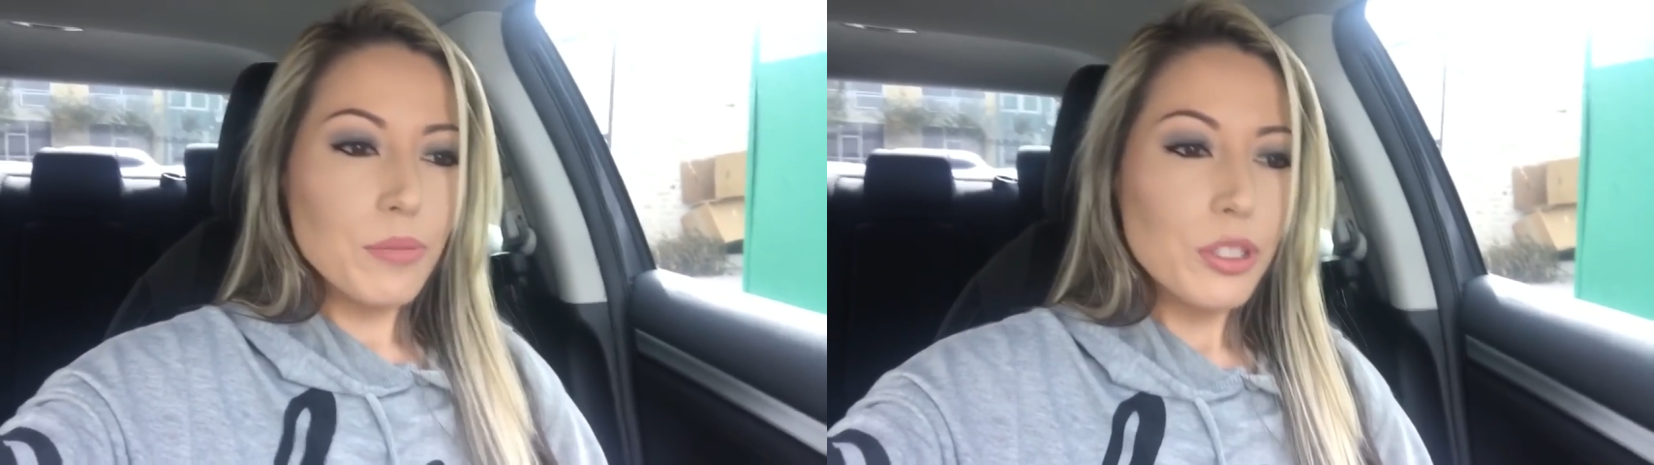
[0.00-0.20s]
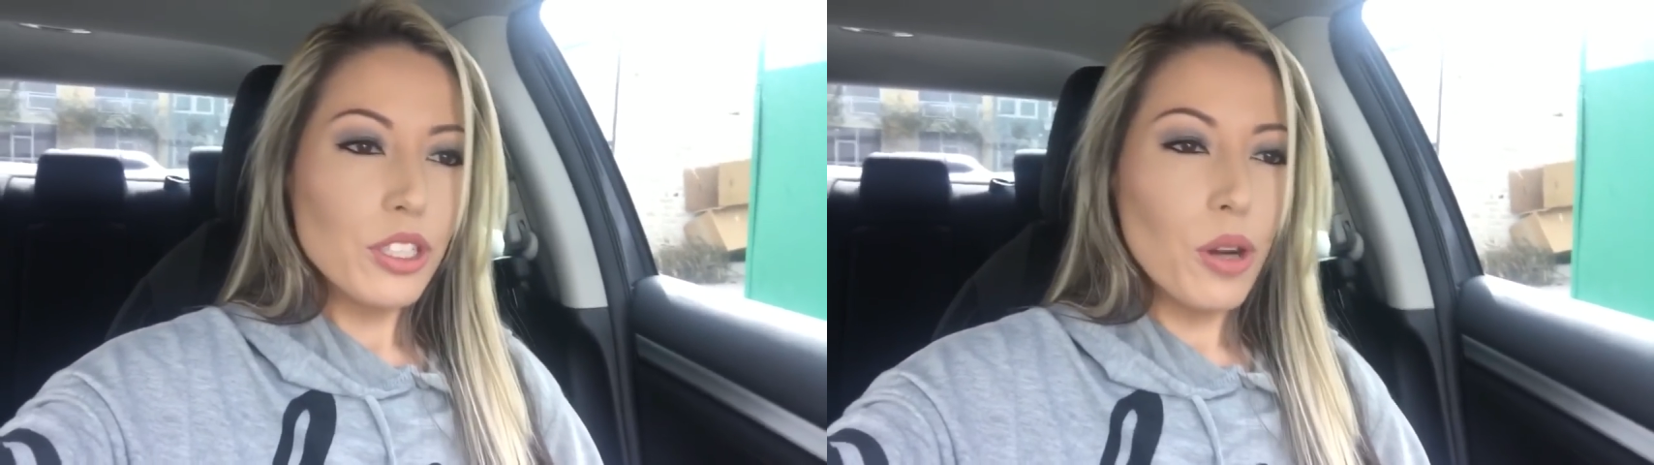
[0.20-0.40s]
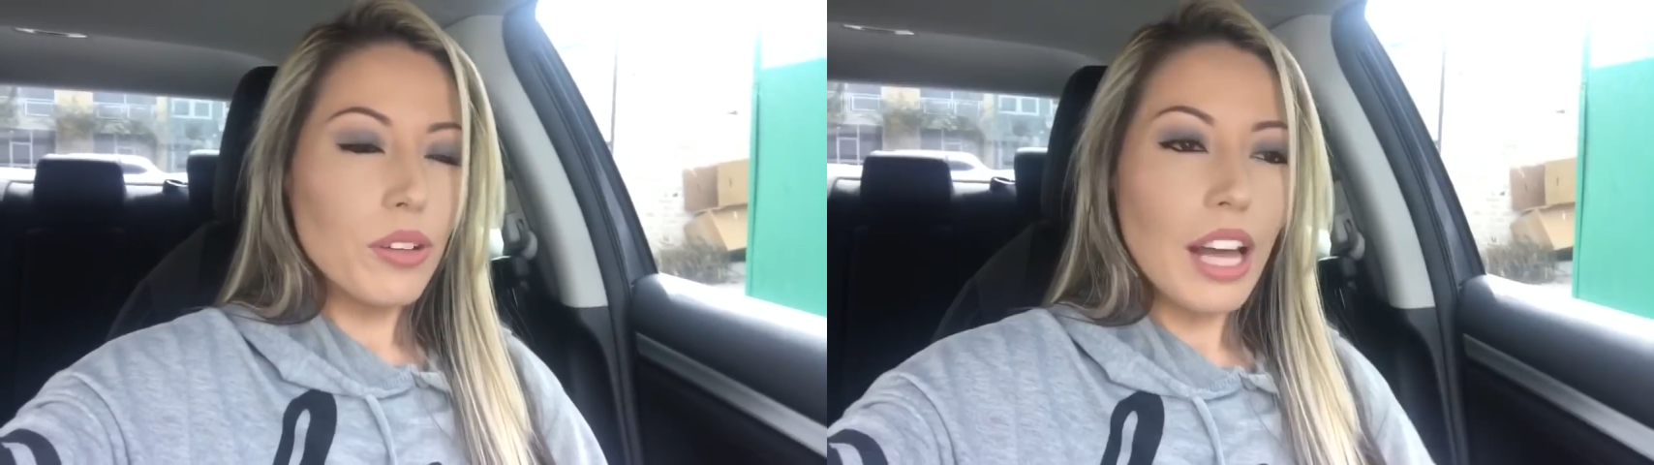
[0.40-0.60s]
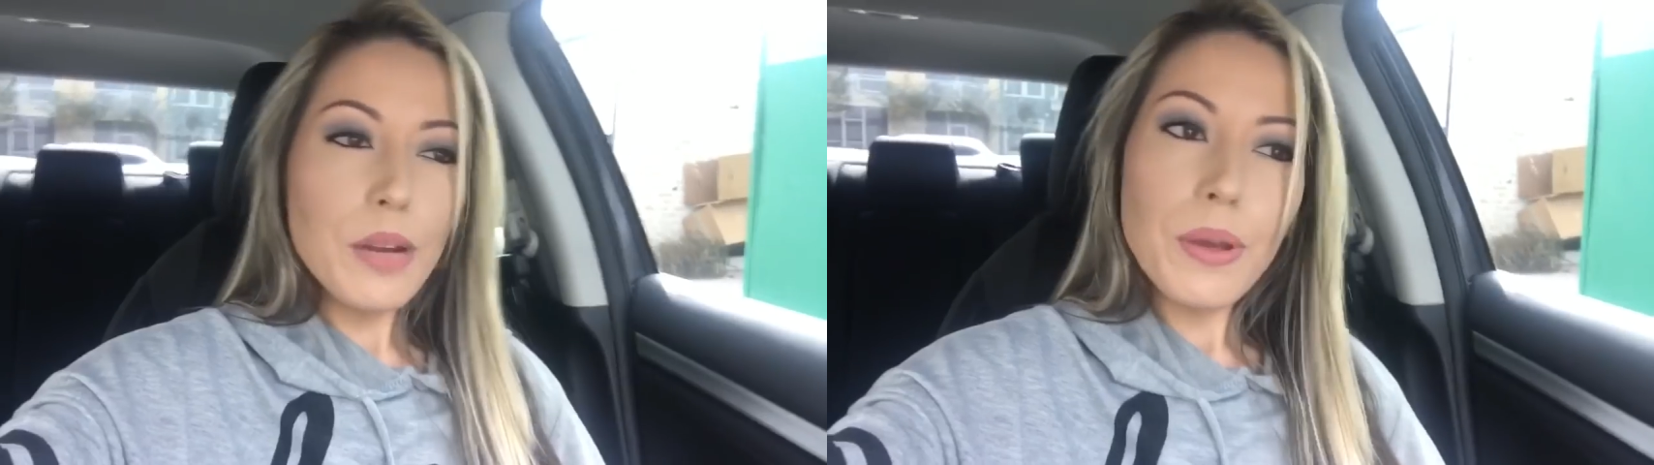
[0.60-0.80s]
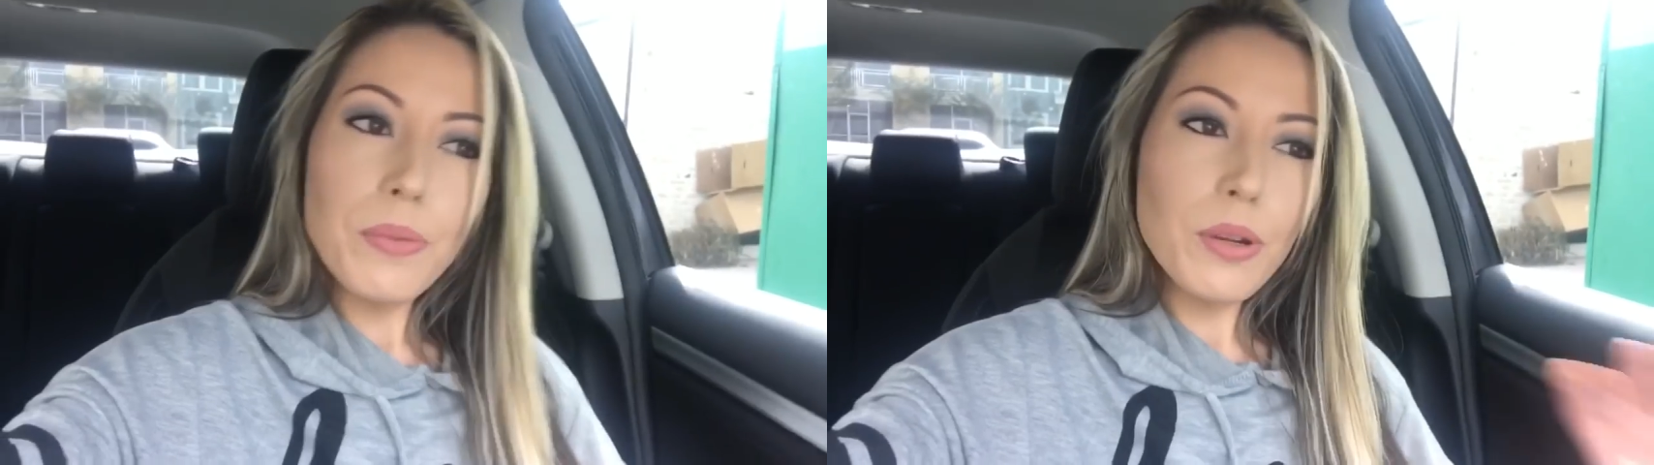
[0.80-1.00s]
So a
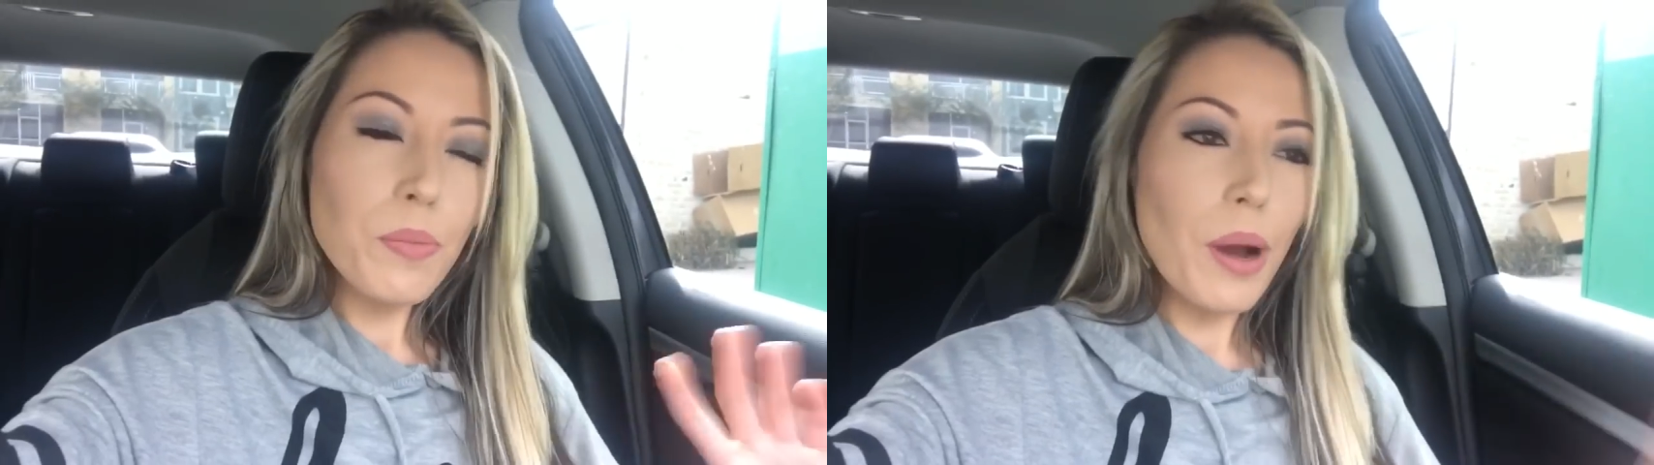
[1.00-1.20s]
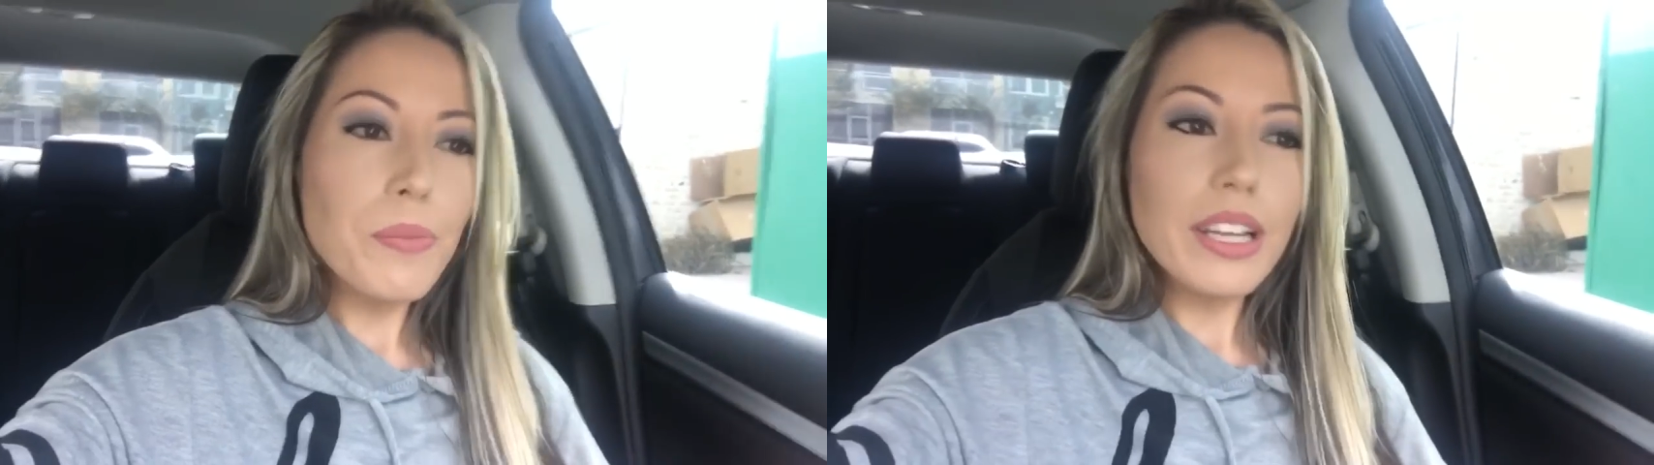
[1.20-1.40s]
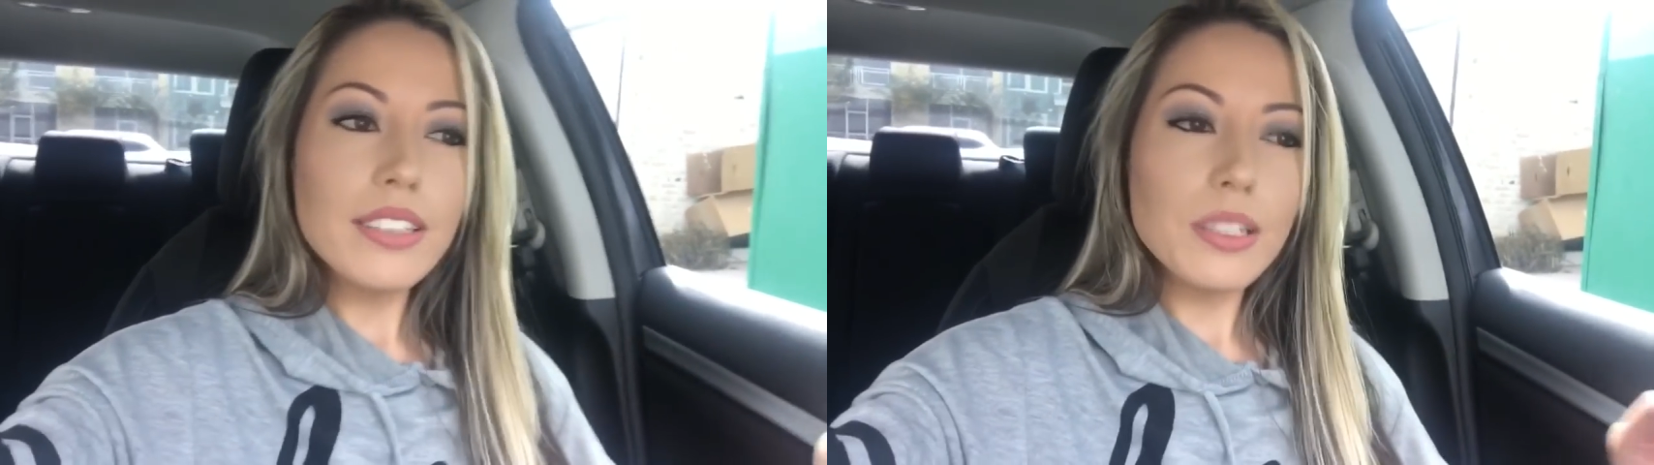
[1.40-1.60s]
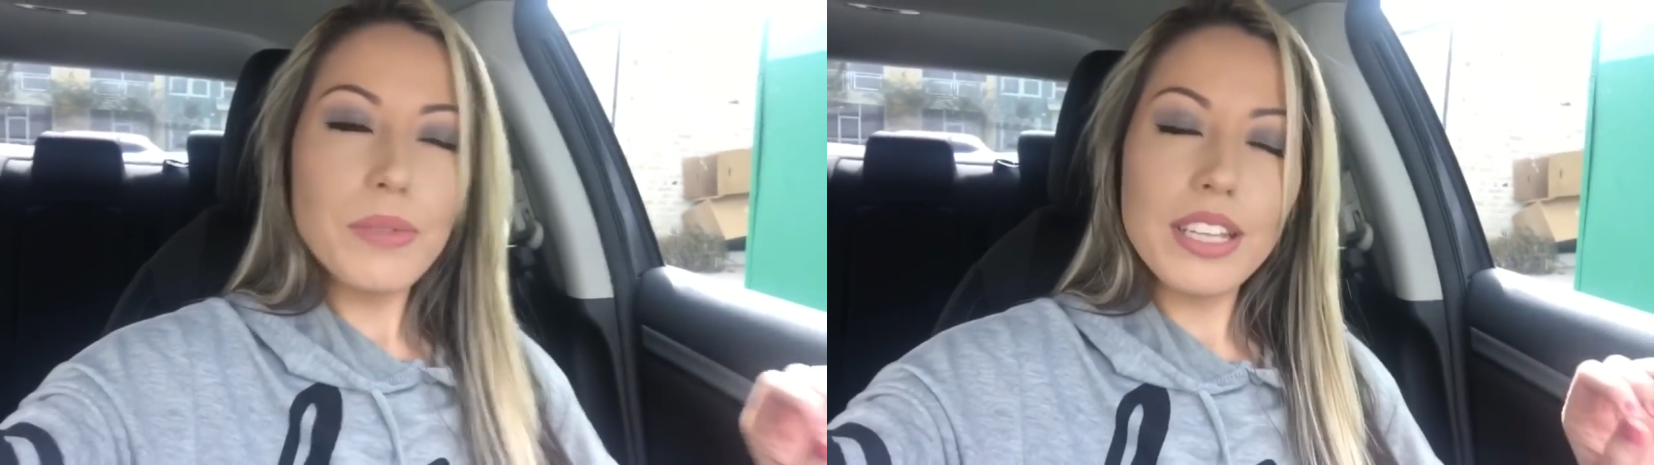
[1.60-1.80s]
lot of people are pumping some